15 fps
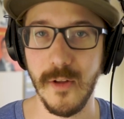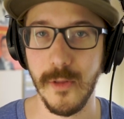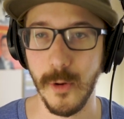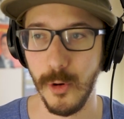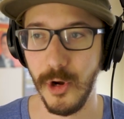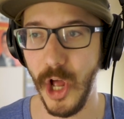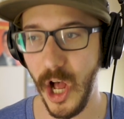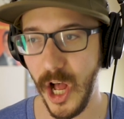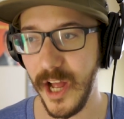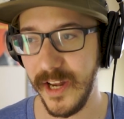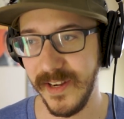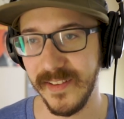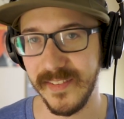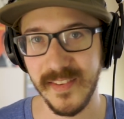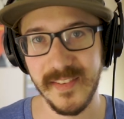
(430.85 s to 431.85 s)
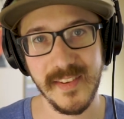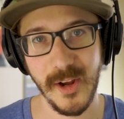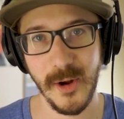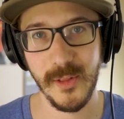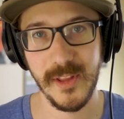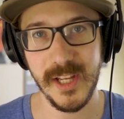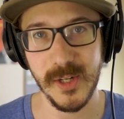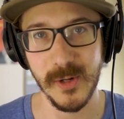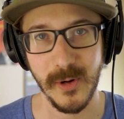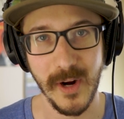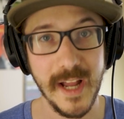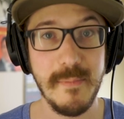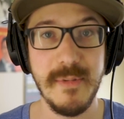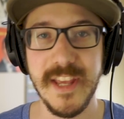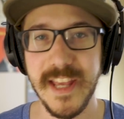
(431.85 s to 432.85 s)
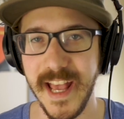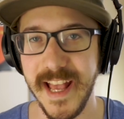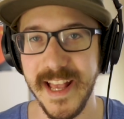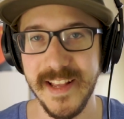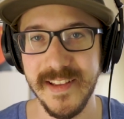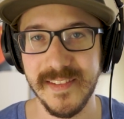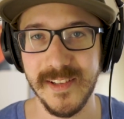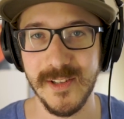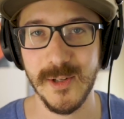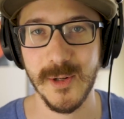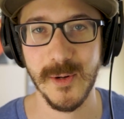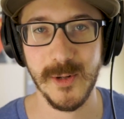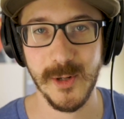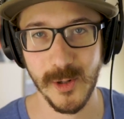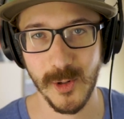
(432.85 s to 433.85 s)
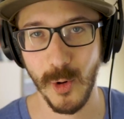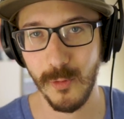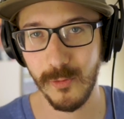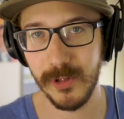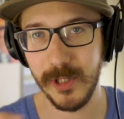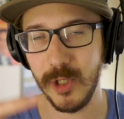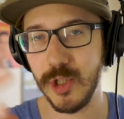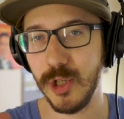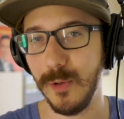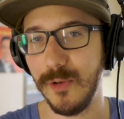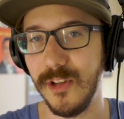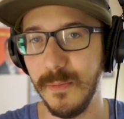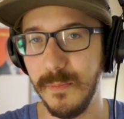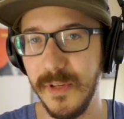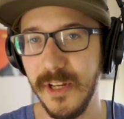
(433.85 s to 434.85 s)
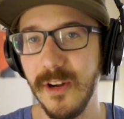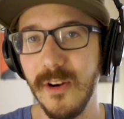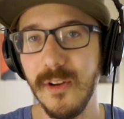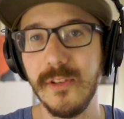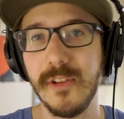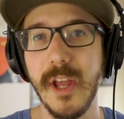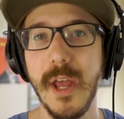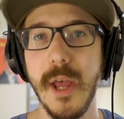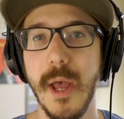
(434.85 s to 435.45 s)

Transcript: They're not necessarily your IPAs and your overly juicy beers,